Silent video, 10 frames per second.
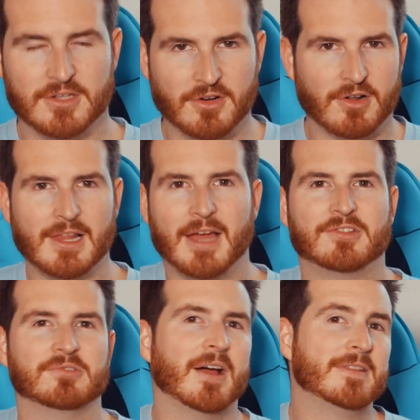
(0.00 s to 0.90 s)
You're not
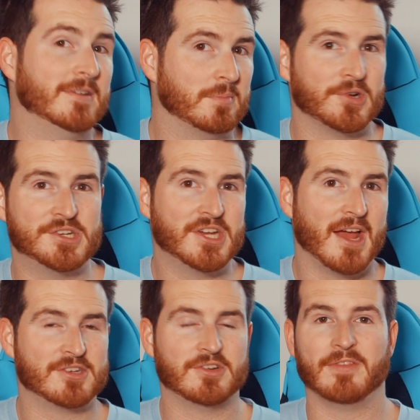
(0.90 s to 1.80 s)
allowed to run the
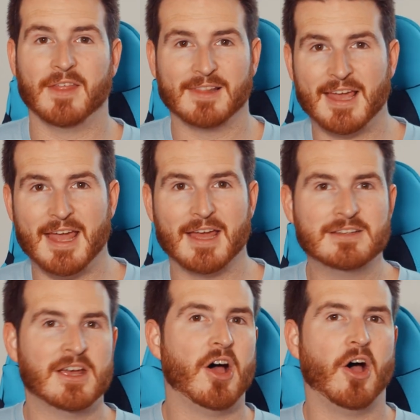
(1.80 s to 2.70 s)
depreciation on the
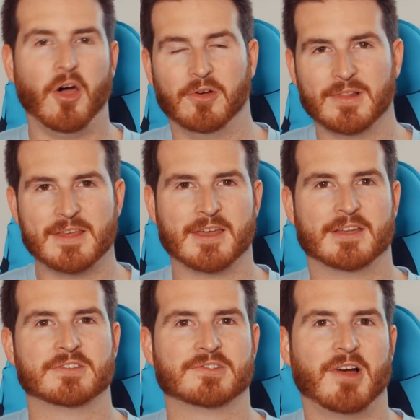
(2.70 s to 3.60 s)
land, only the
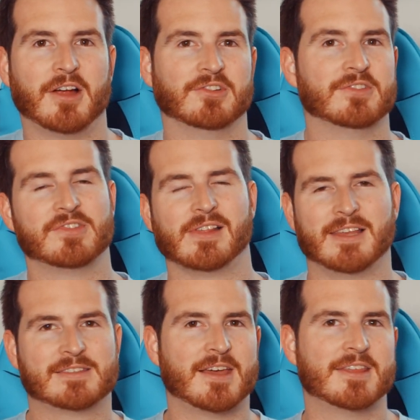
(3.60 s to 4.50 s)
construction. So
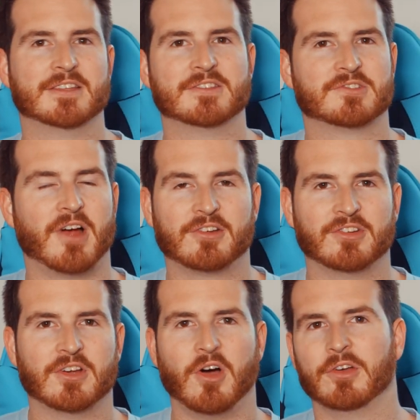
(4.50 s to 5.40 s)
let's say the
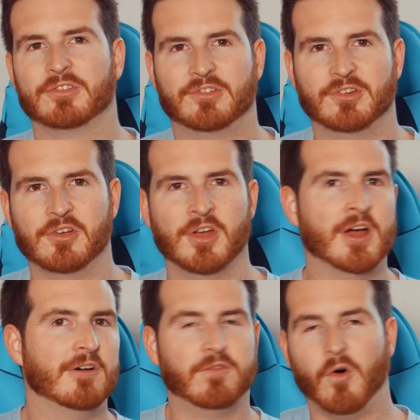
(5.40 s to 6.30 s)
construction costs you
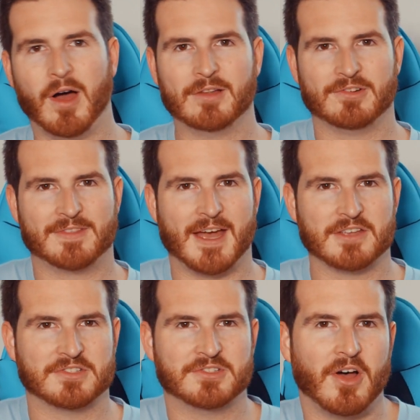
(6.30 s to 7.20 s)

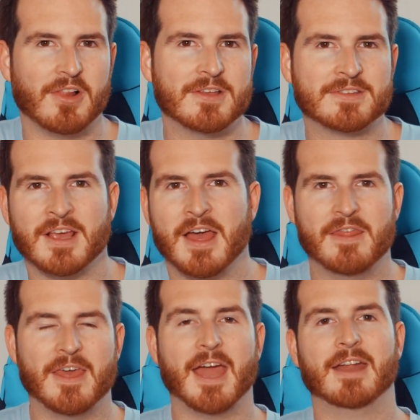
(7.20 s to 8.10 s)
$400,000,
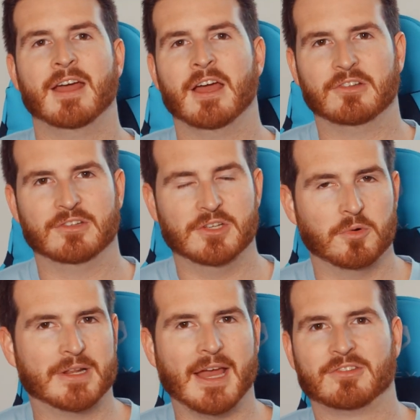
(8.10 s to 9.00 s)
then
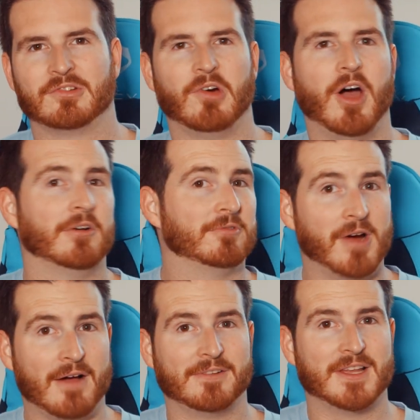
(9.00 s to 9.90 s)
you would get to write off
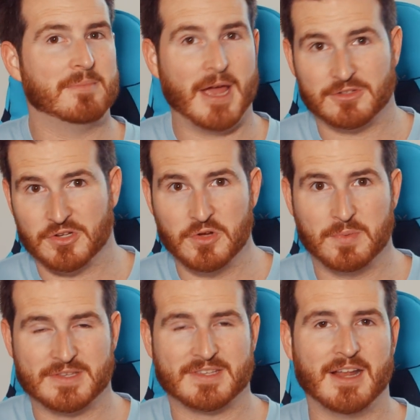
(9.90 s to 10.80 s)
roughly about
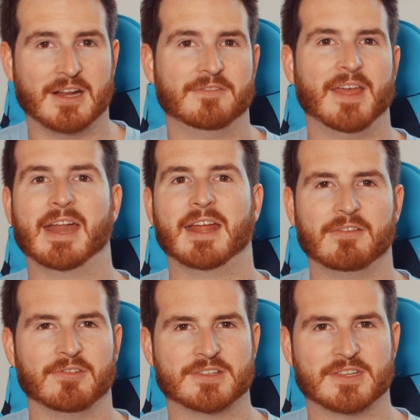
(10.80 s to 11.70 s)
2% of that
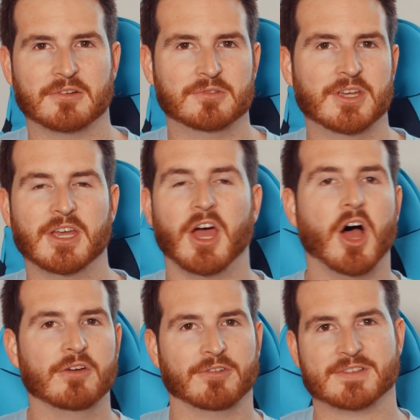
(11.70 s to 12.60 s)
every single year
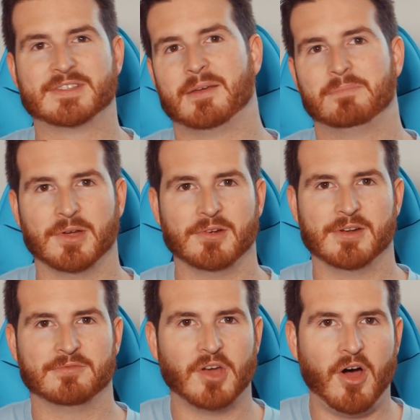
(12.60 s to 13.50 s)
over a set
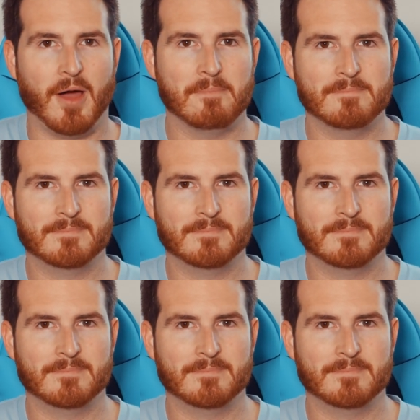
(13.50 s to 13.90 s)
period of time.